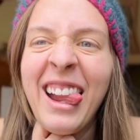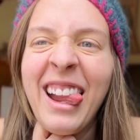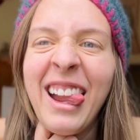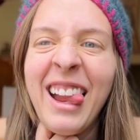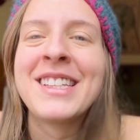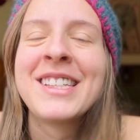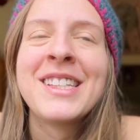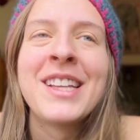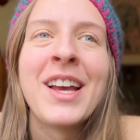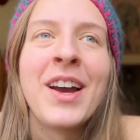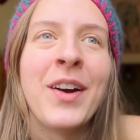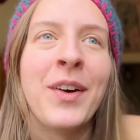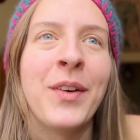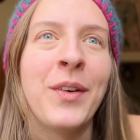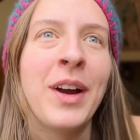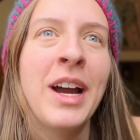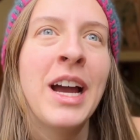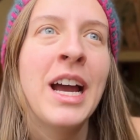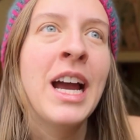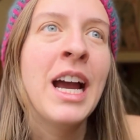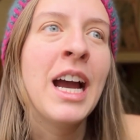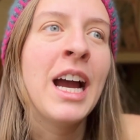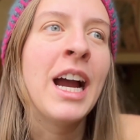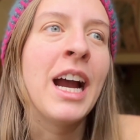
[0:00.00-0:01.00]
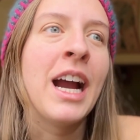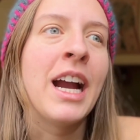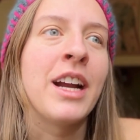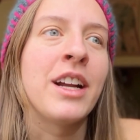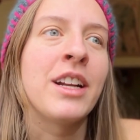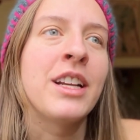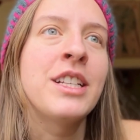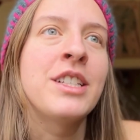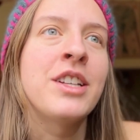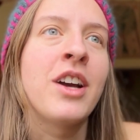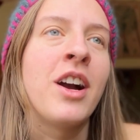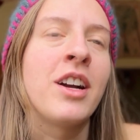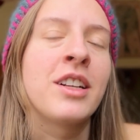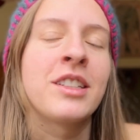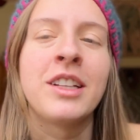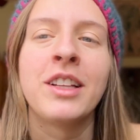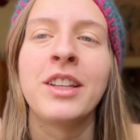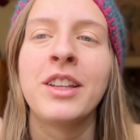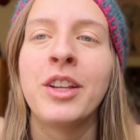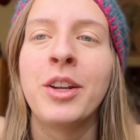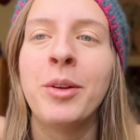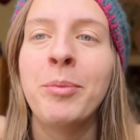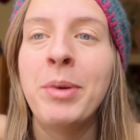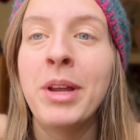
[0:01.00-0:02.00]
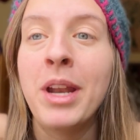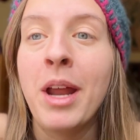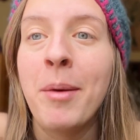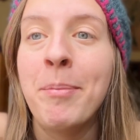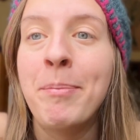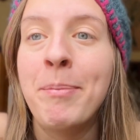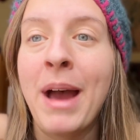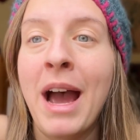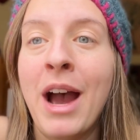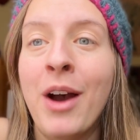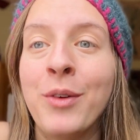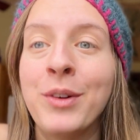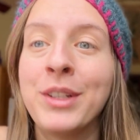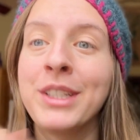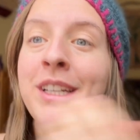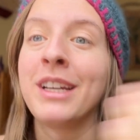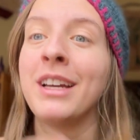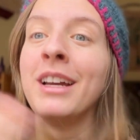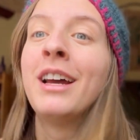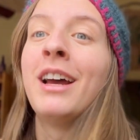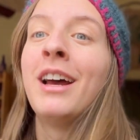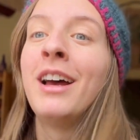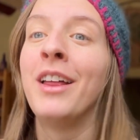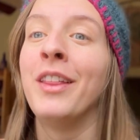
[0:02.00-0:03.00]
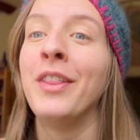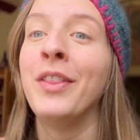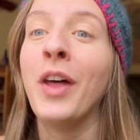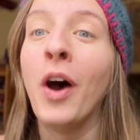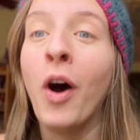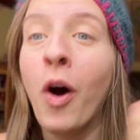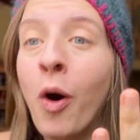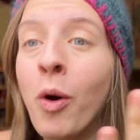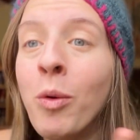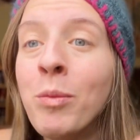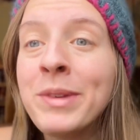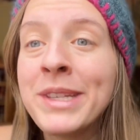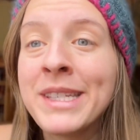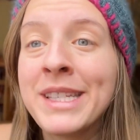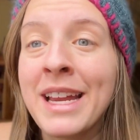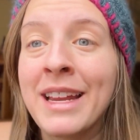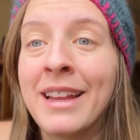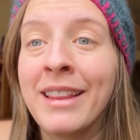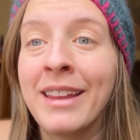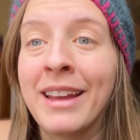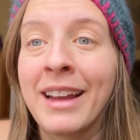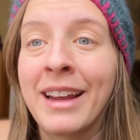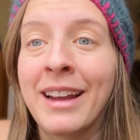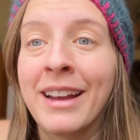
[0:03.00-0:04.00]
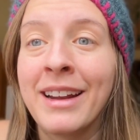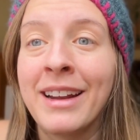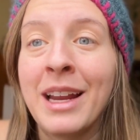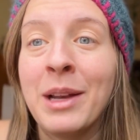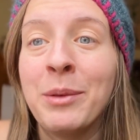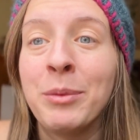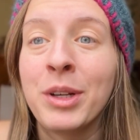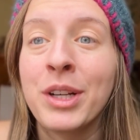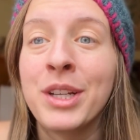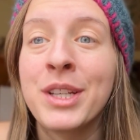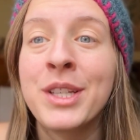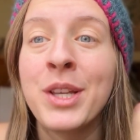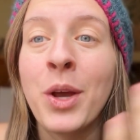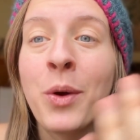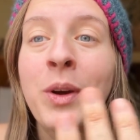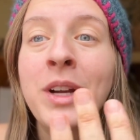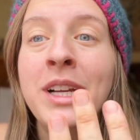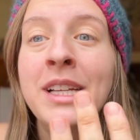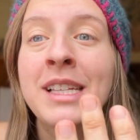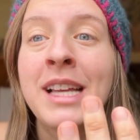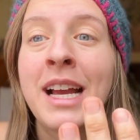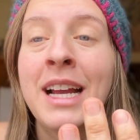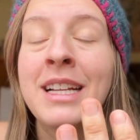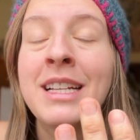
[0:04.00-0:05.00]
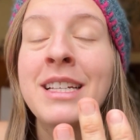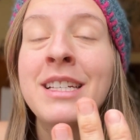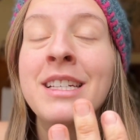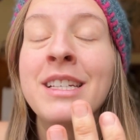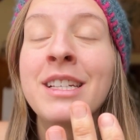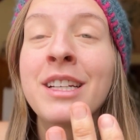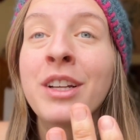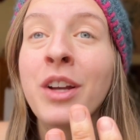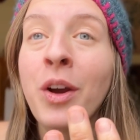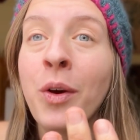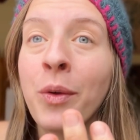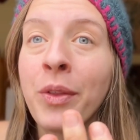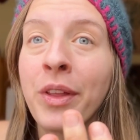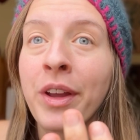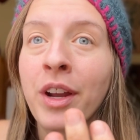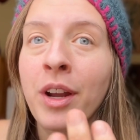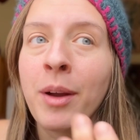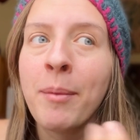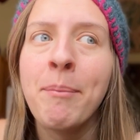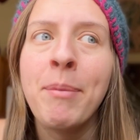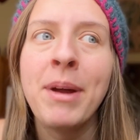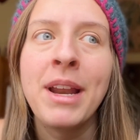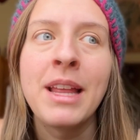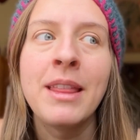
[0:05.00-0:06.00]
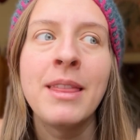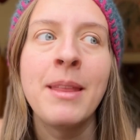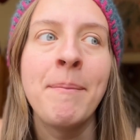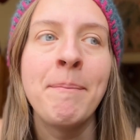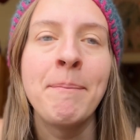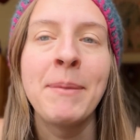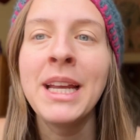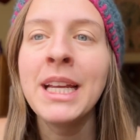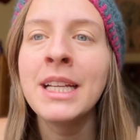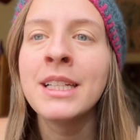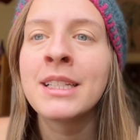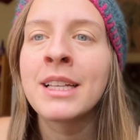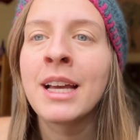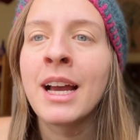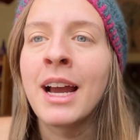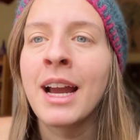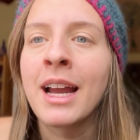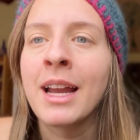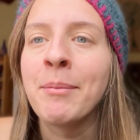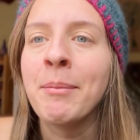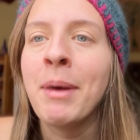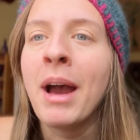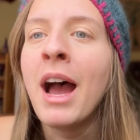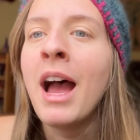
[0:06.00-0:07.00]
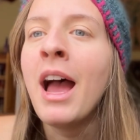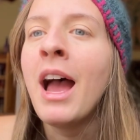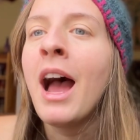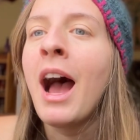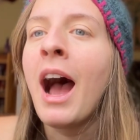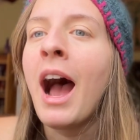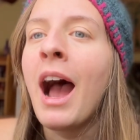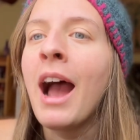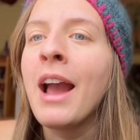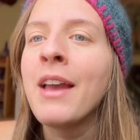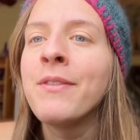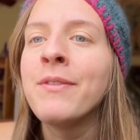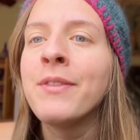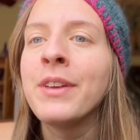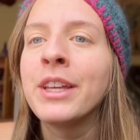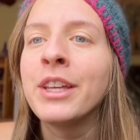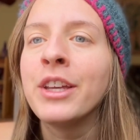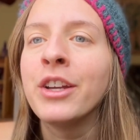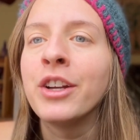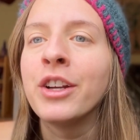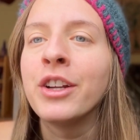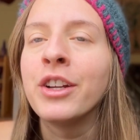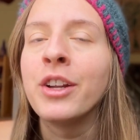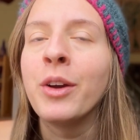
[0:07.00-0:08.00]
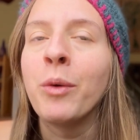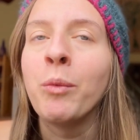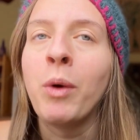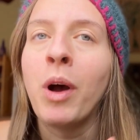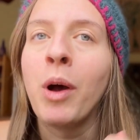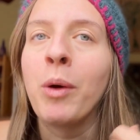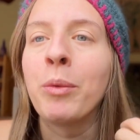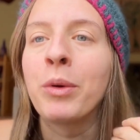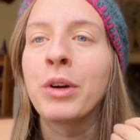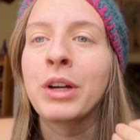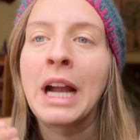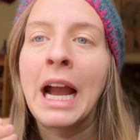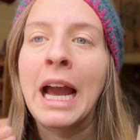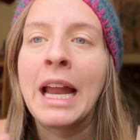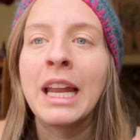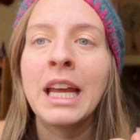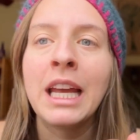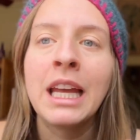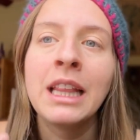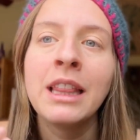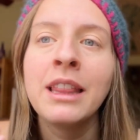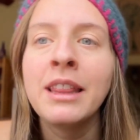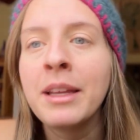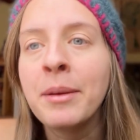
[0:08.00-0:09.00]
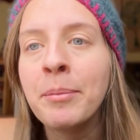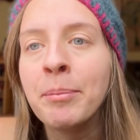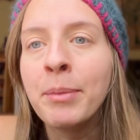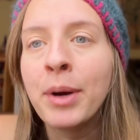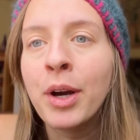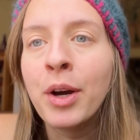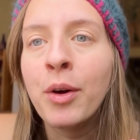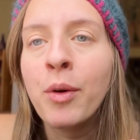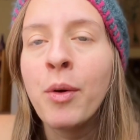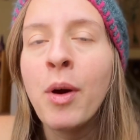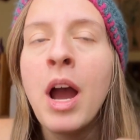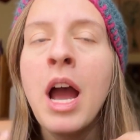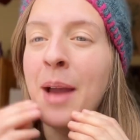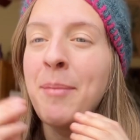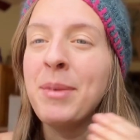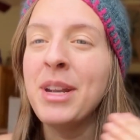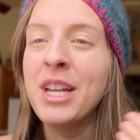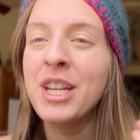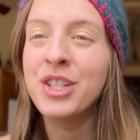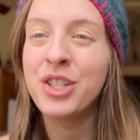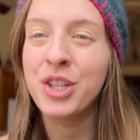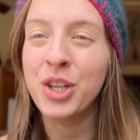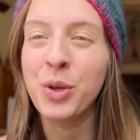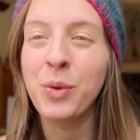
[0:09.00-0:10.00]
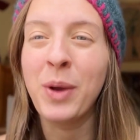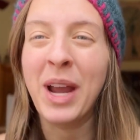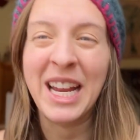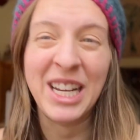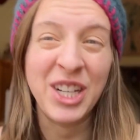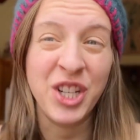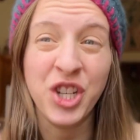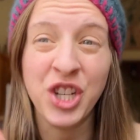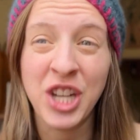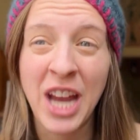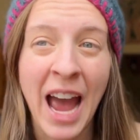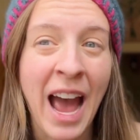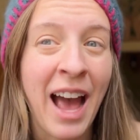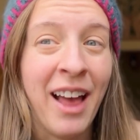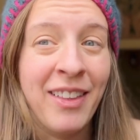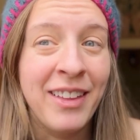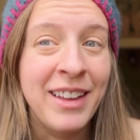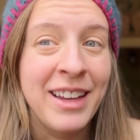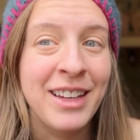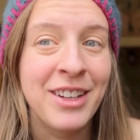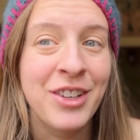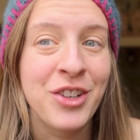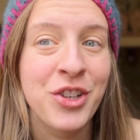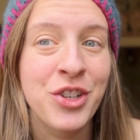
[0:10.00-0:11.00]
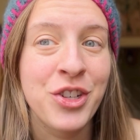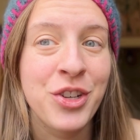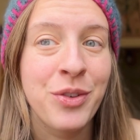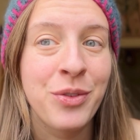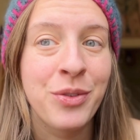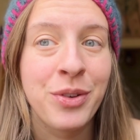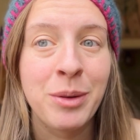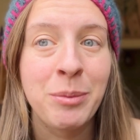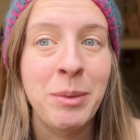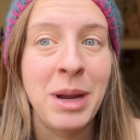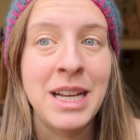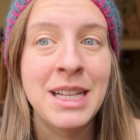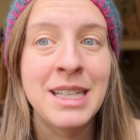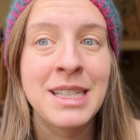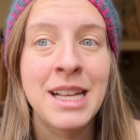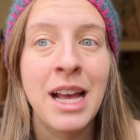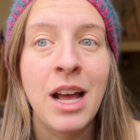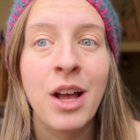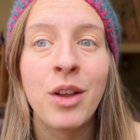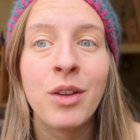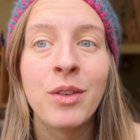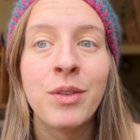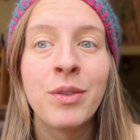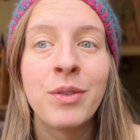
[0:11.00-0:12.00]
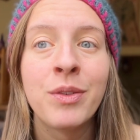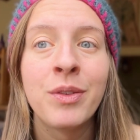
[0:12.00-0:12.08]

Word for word: So I already talked a little bit about the homestead land, and we're so excited to go there. But in the meantime, I figured while we're kind of in limbo, I'm gonna do a challenge for myself.